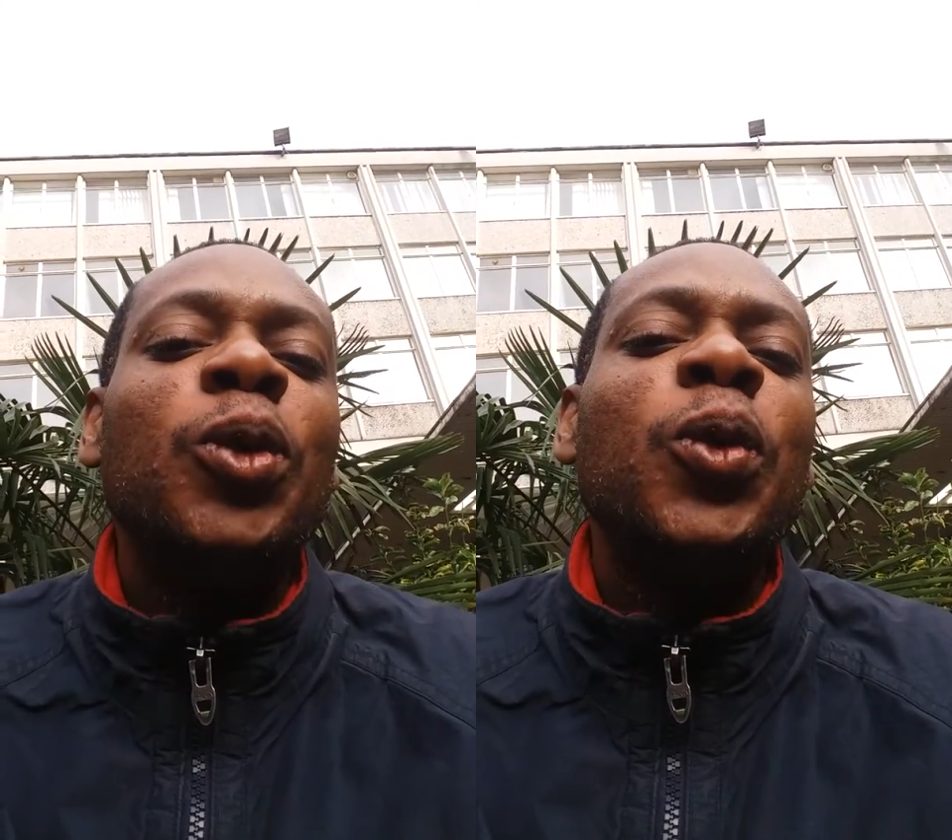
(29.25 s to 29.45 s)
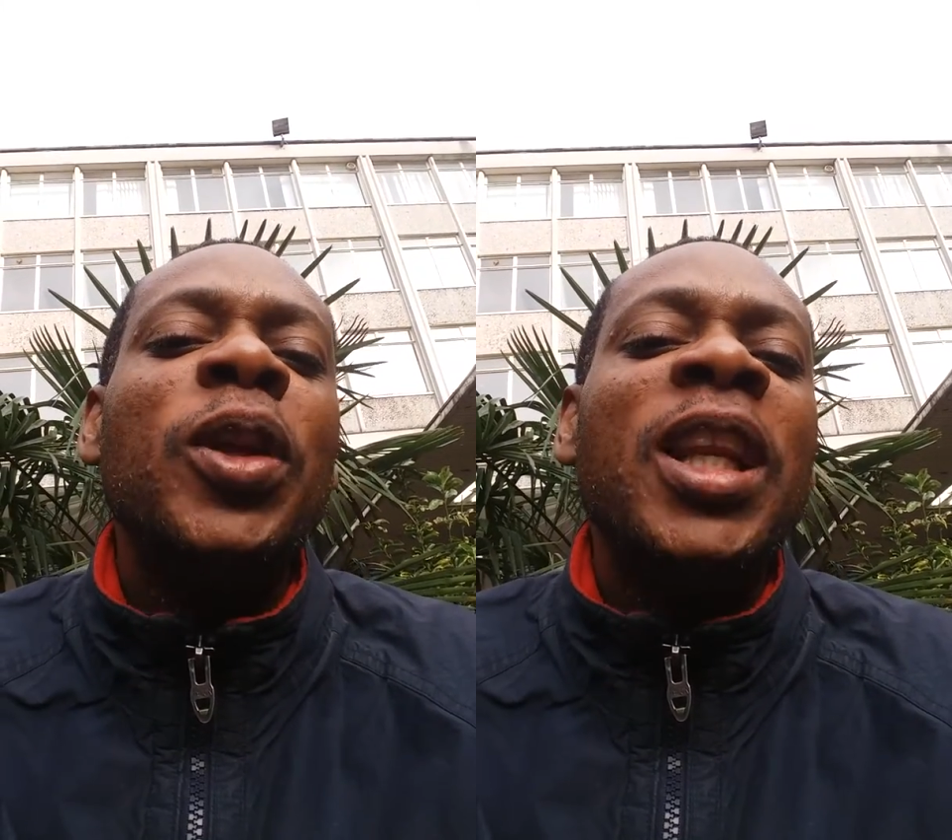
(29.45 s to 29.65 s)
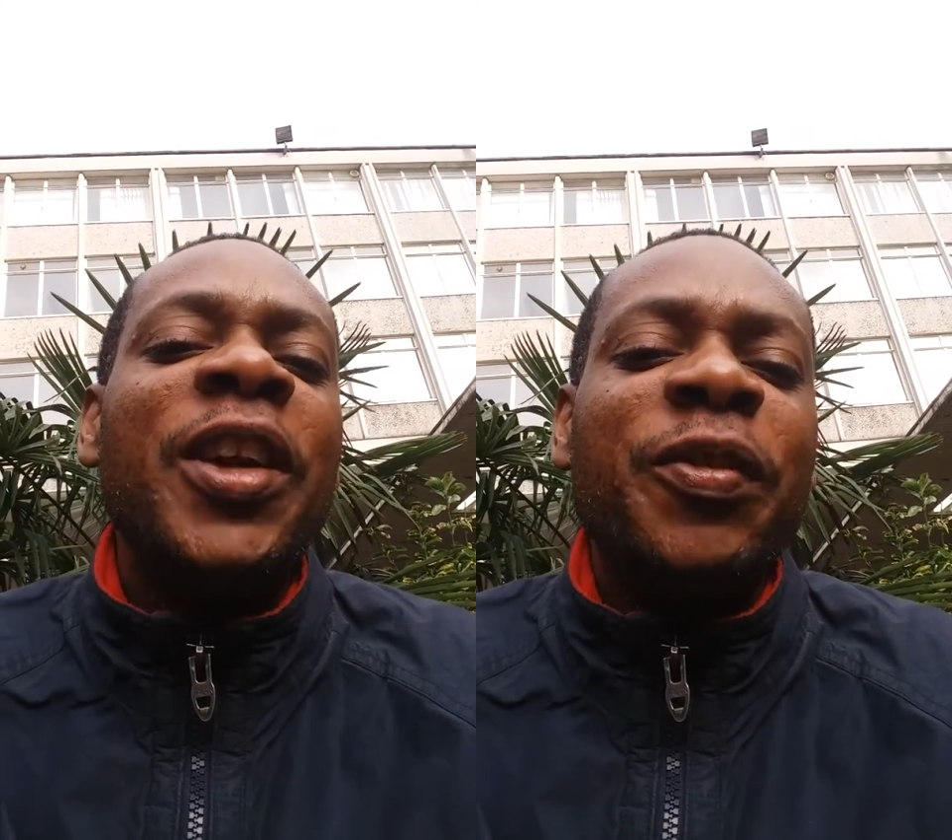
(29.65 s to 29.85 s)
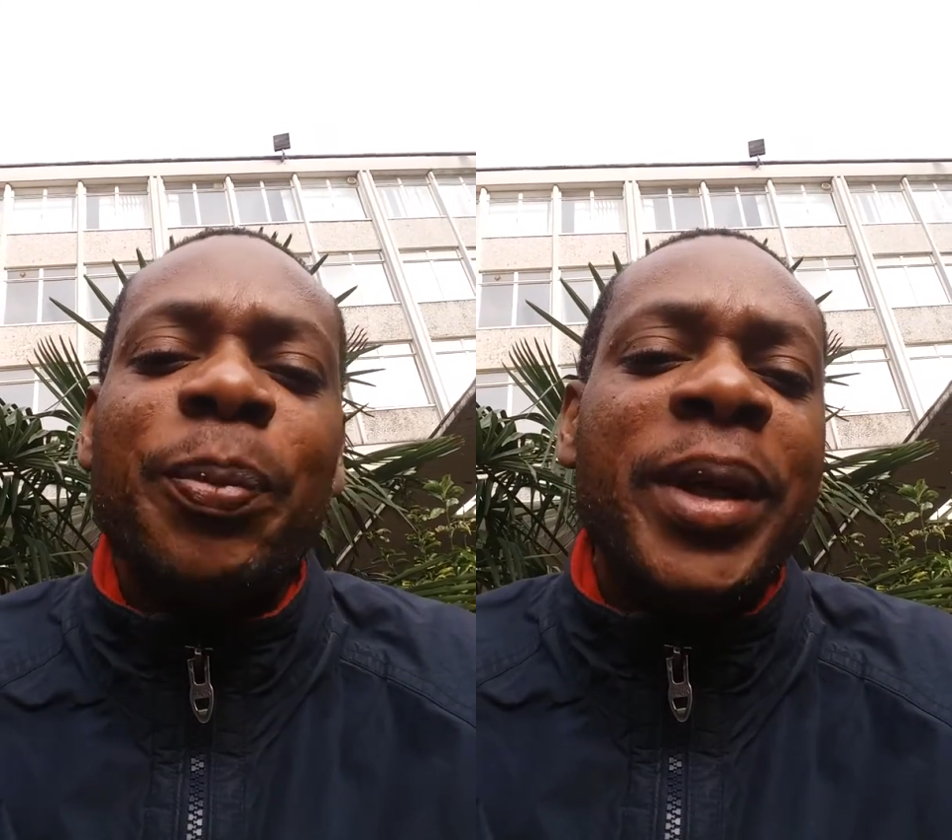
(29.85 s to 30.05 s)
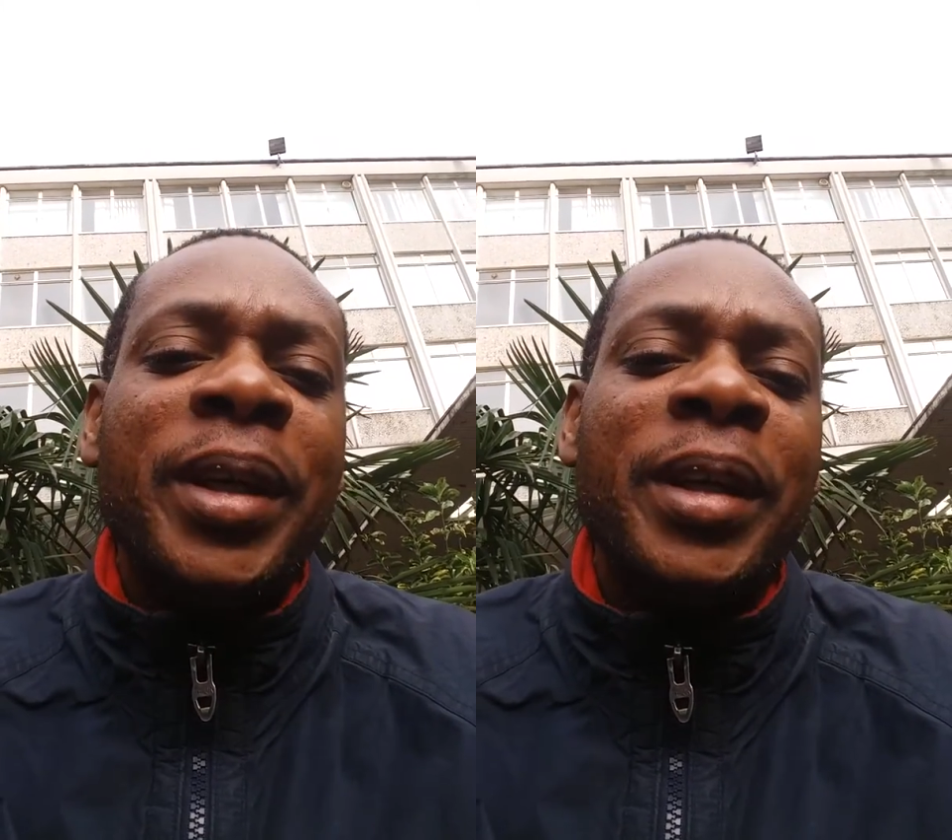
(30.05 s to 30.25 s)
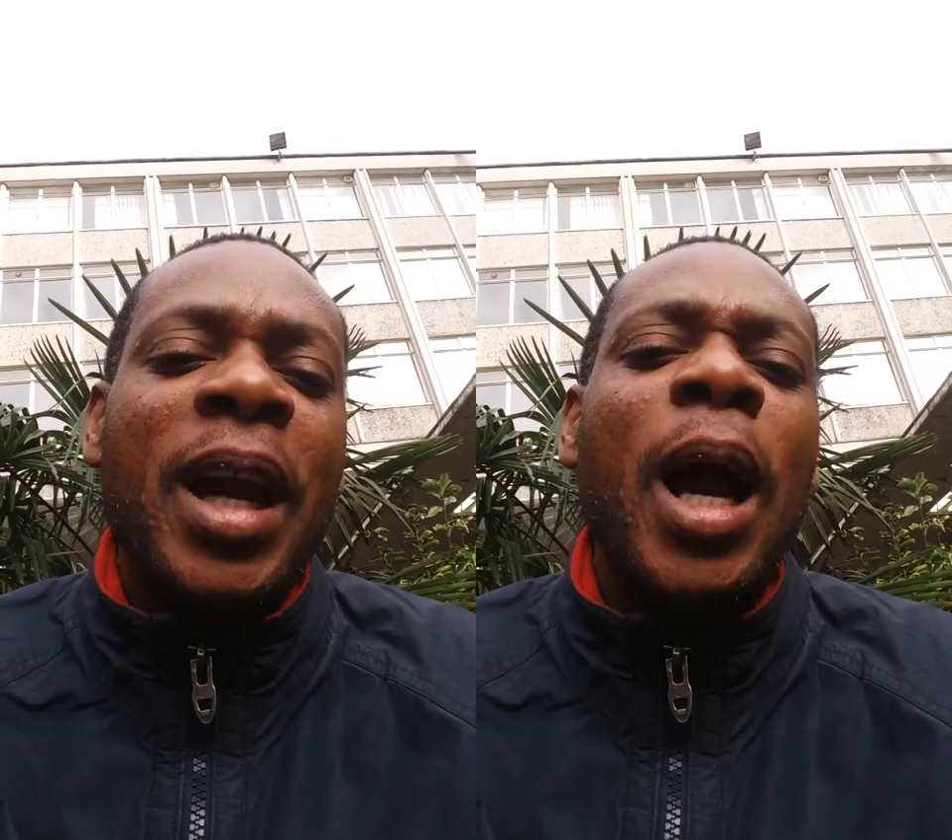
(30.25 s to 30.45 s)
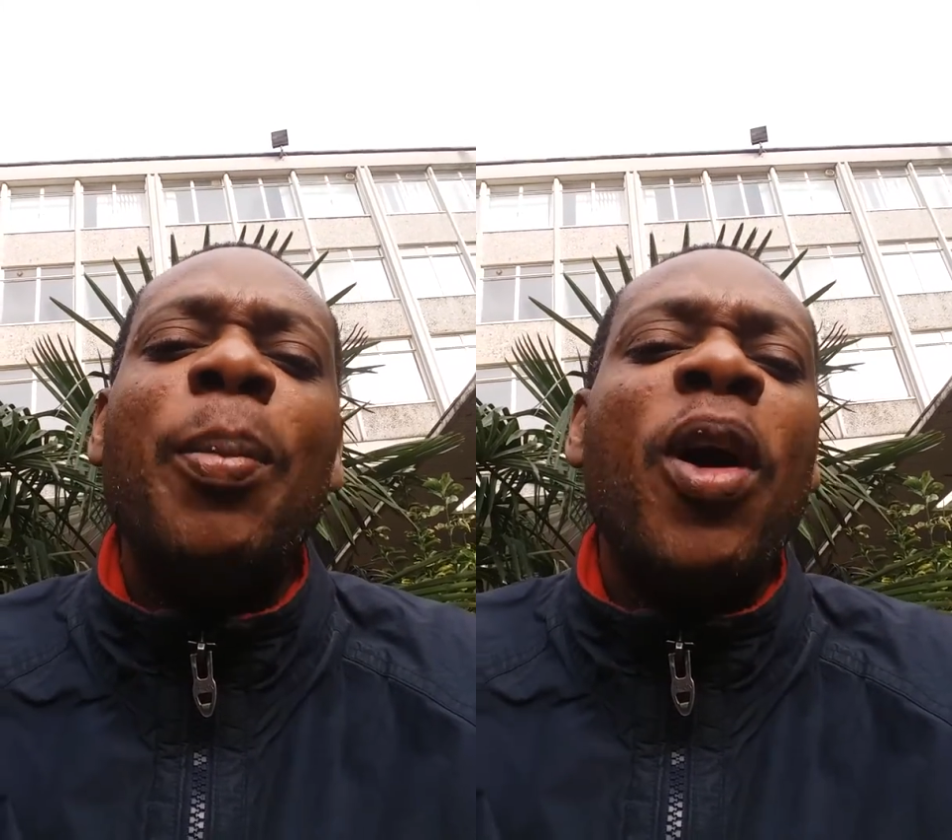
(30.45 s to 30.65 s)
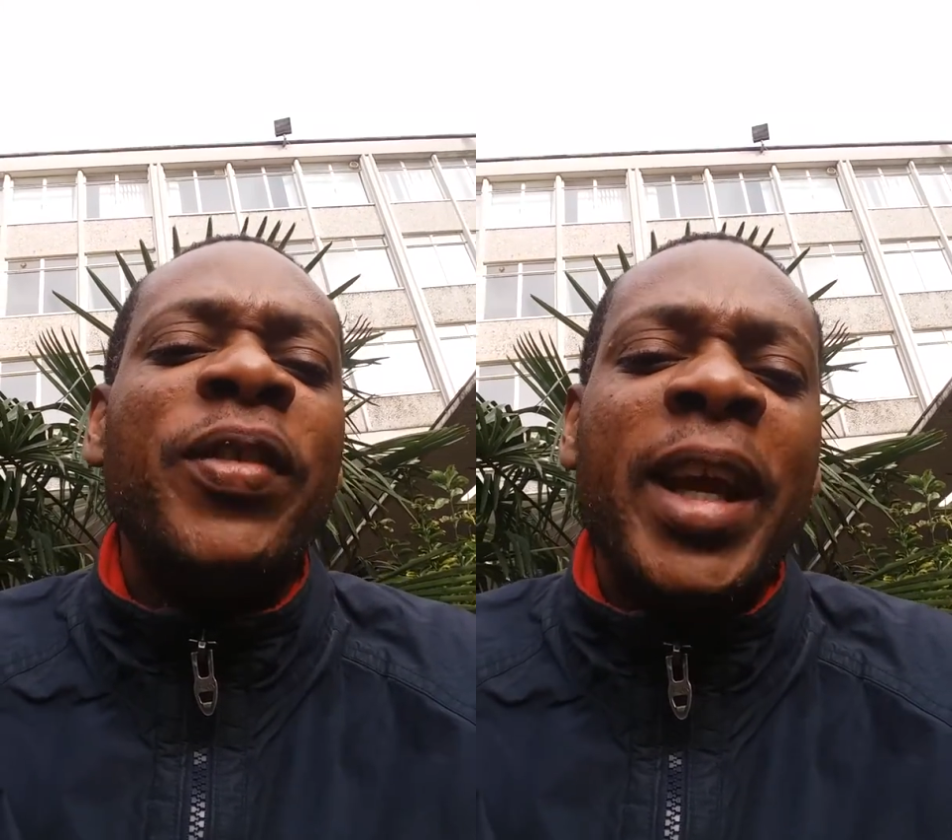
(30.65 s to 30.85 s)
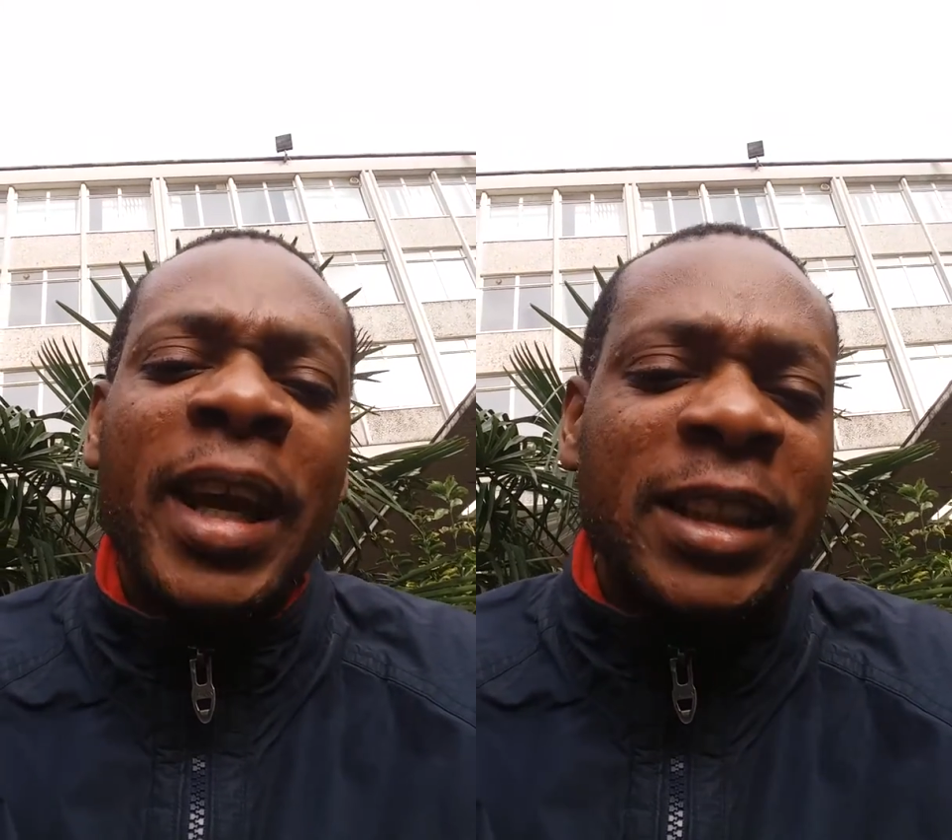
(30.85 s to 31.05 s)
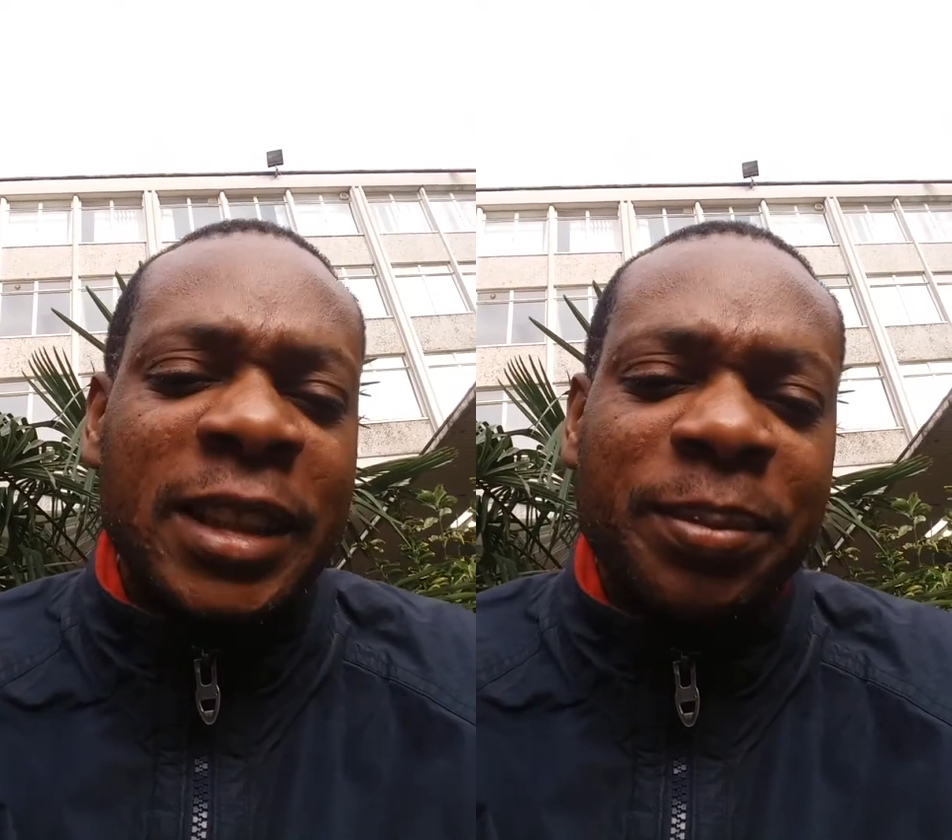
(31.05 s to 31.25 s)
to lift me above the
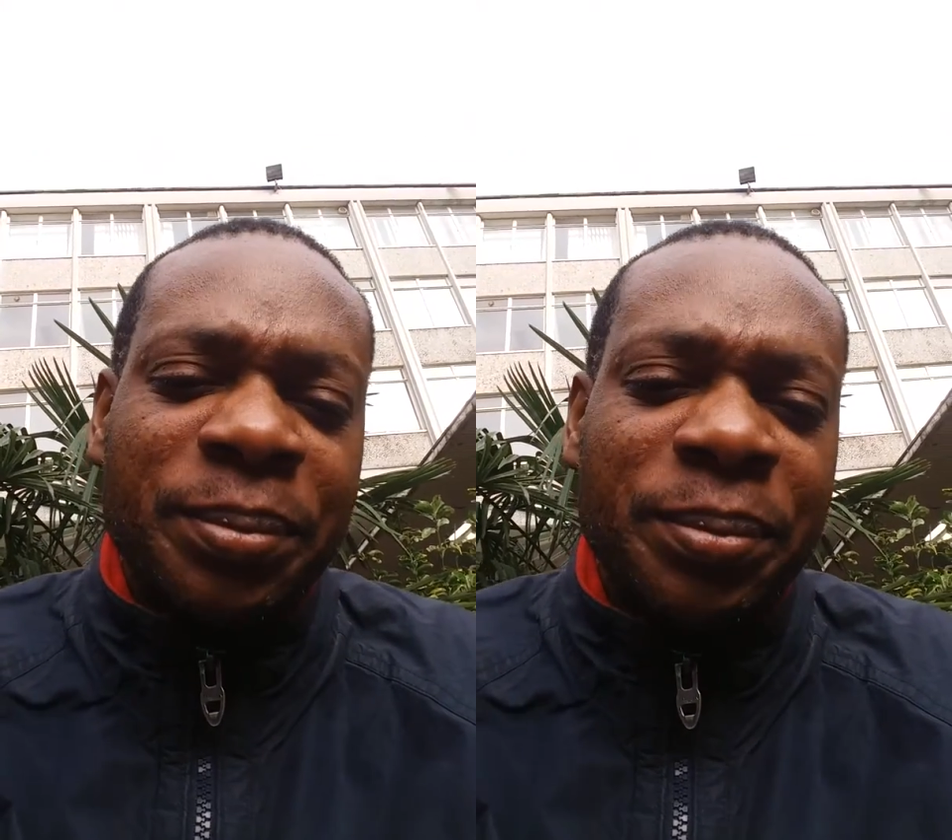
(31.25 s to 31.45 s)
earth.